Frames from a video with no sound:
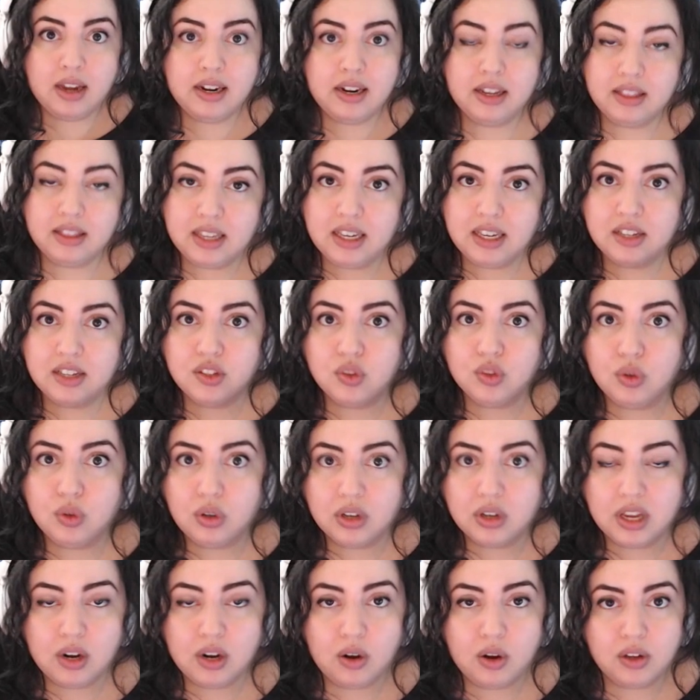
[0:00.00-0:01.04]
Now, the Azulle
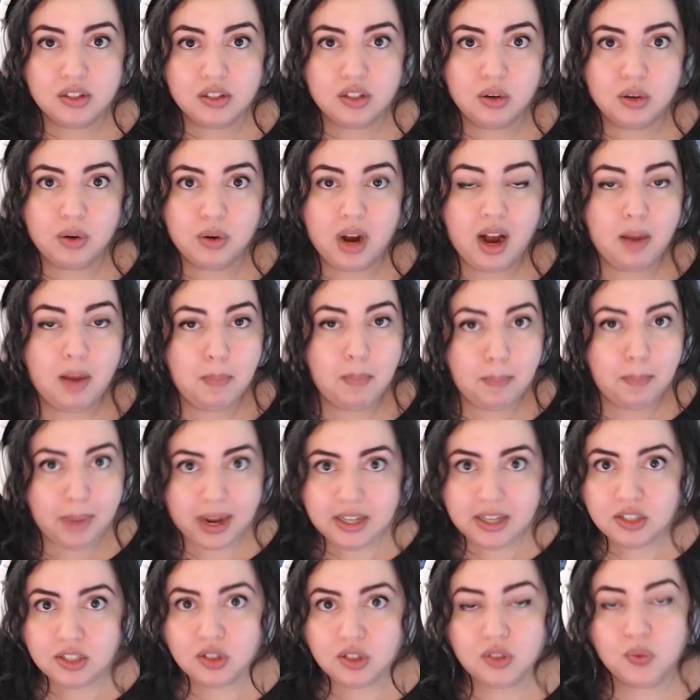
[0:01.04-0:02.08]
can also come
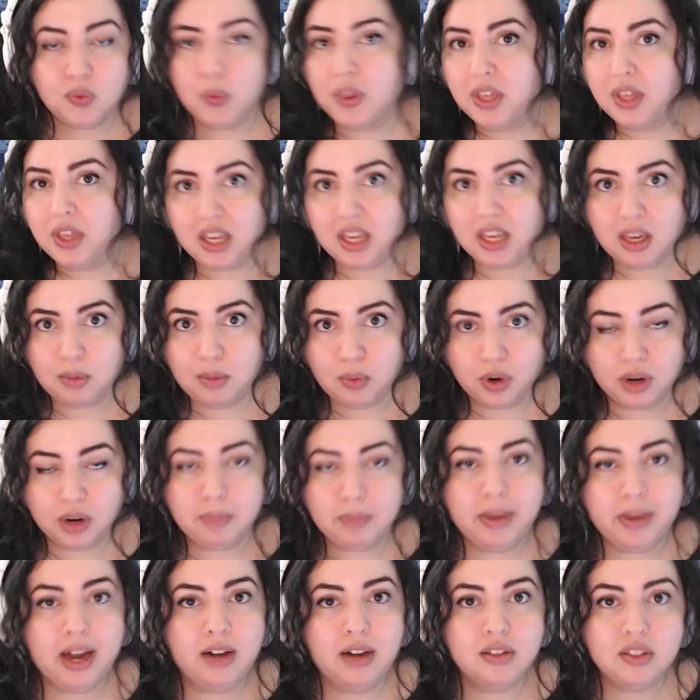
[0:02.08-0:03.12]
bundled with a keyboard and
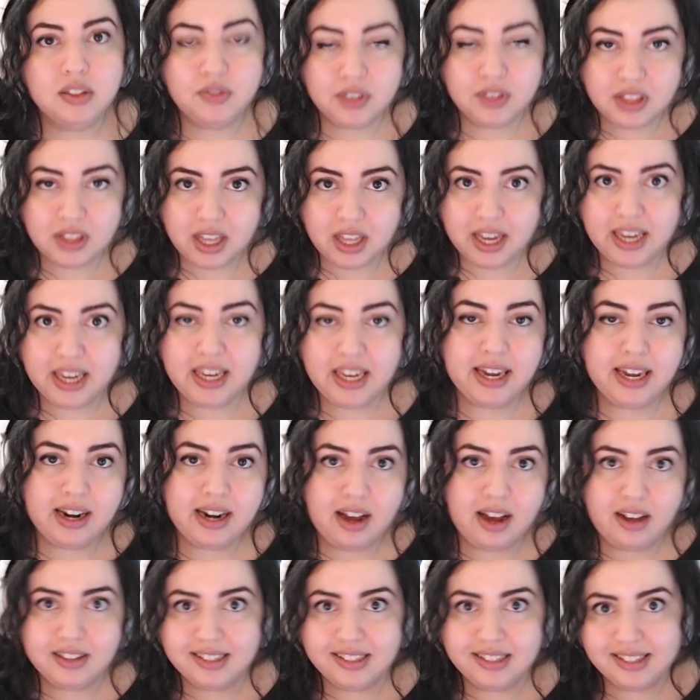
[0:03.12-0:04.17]
mouse if you'd like, and
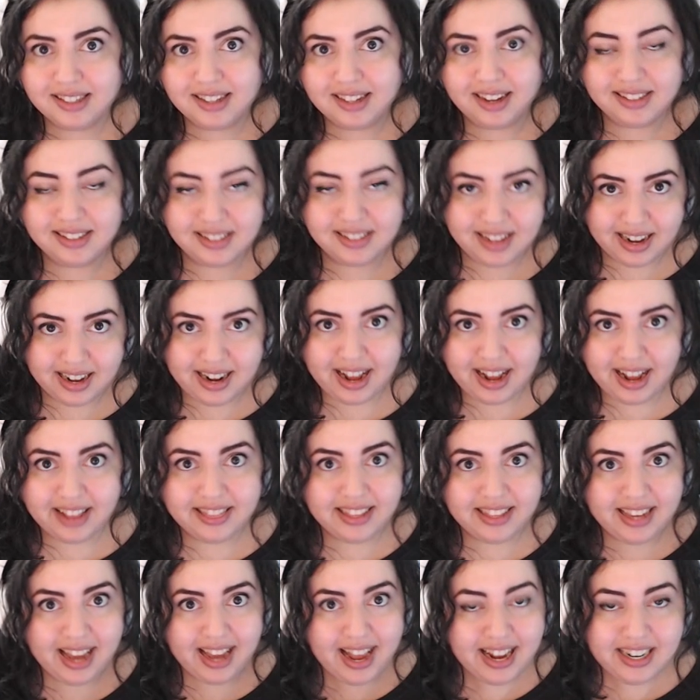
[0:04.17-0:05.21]
I'll discuss that at
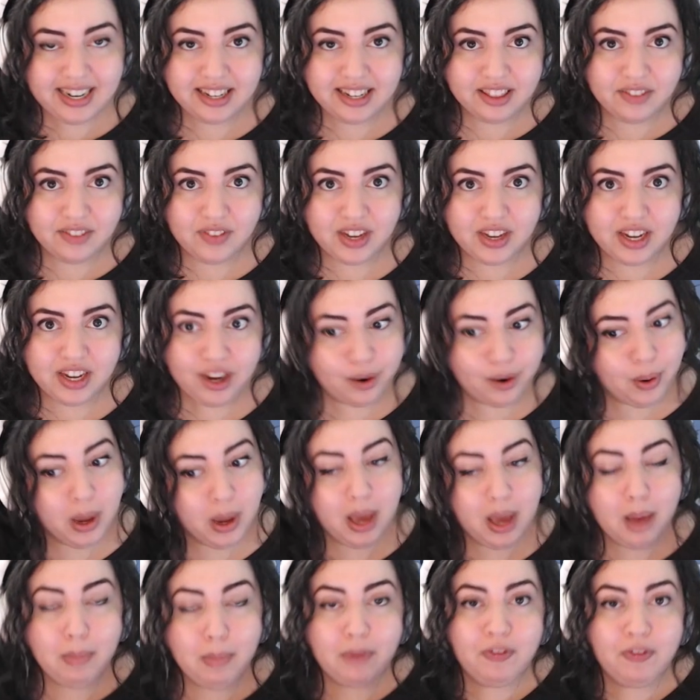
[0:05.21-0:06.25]
the end of the video,
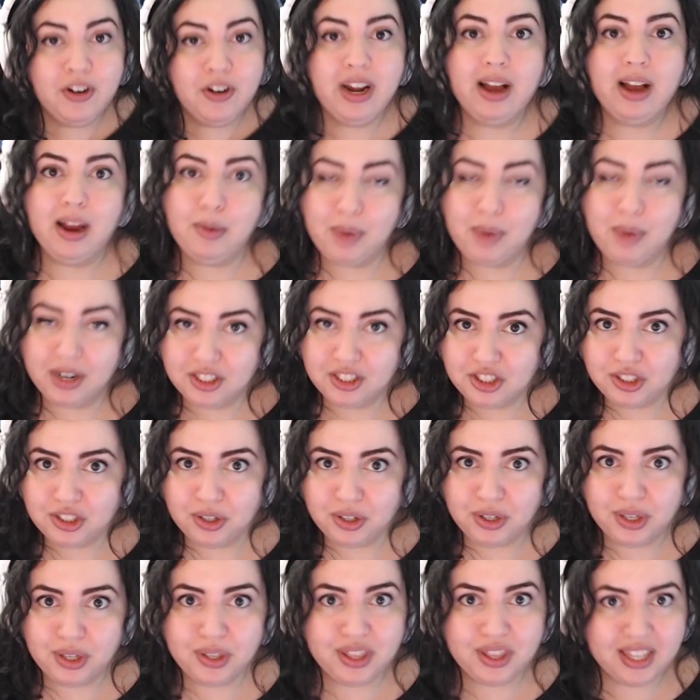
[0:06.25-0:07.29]
but for now I want to show
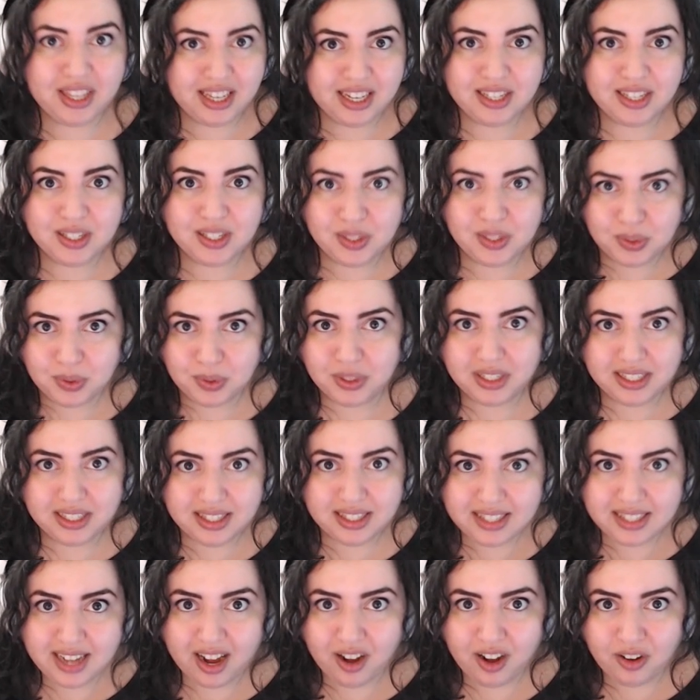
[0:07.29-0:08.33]
you the Azulle
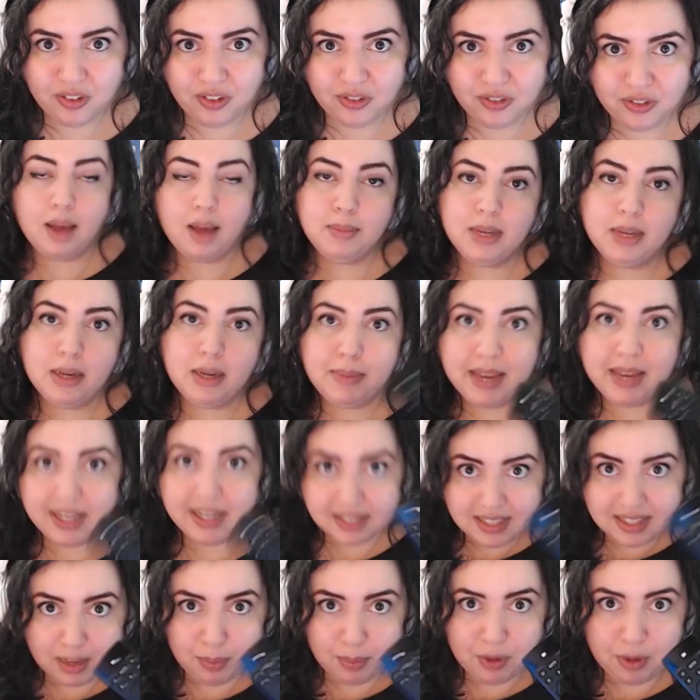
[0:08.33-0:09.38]
itself. I'm going to make a
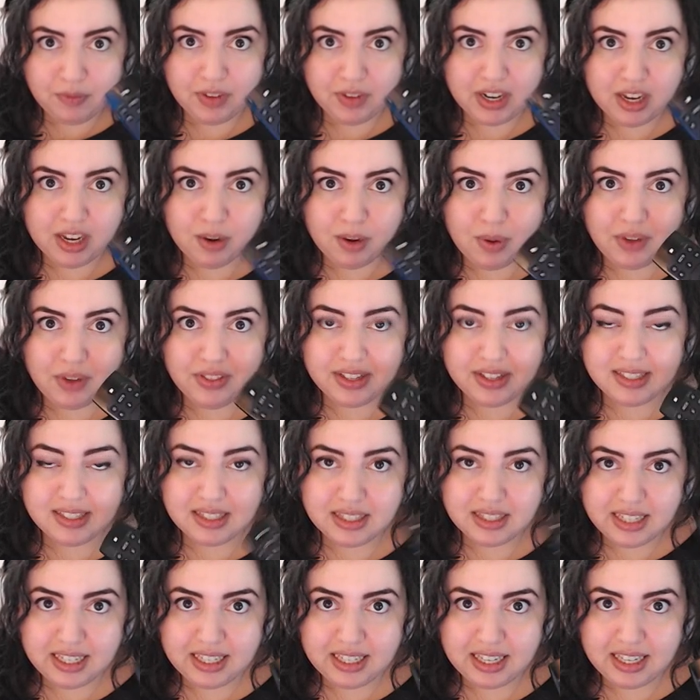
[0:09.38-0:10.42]
separate video on this
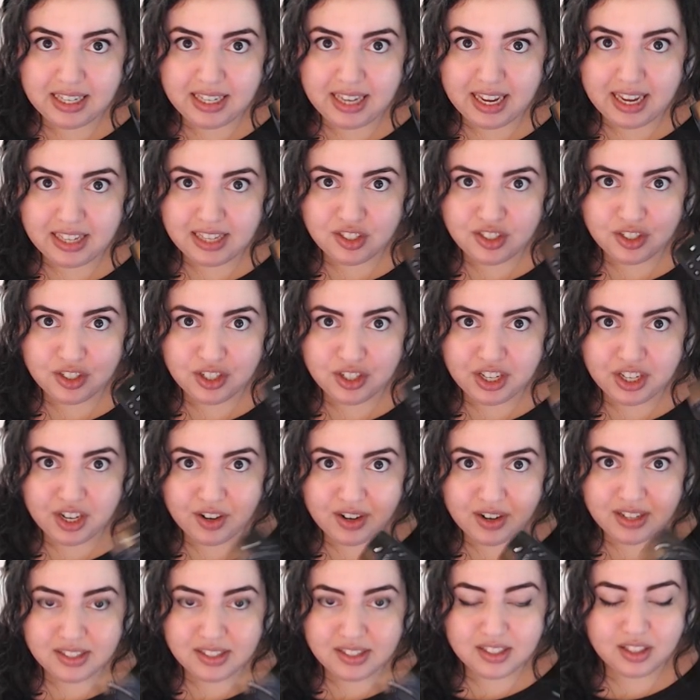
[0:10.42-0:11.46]
link in case you're
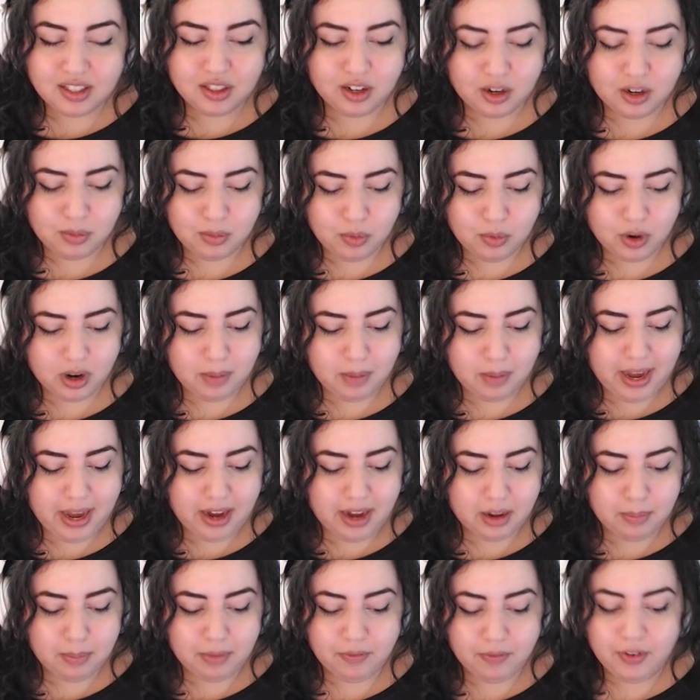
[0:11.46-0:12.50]
curious to learn more
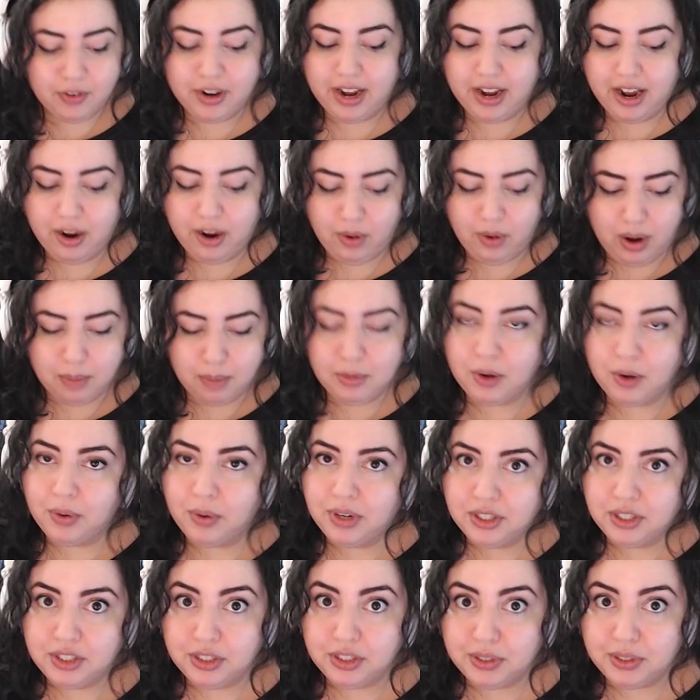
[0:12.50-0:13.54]
about it, but for now I'm
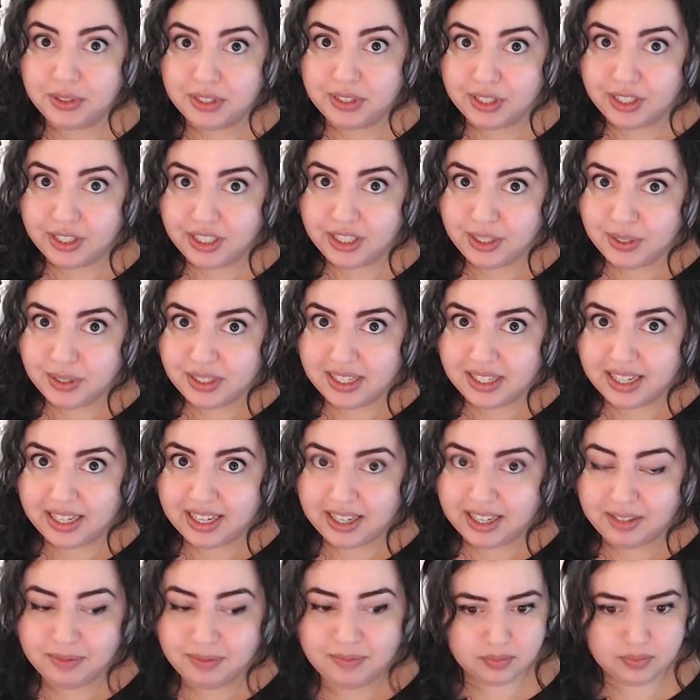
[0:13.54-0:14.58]
going to start using it.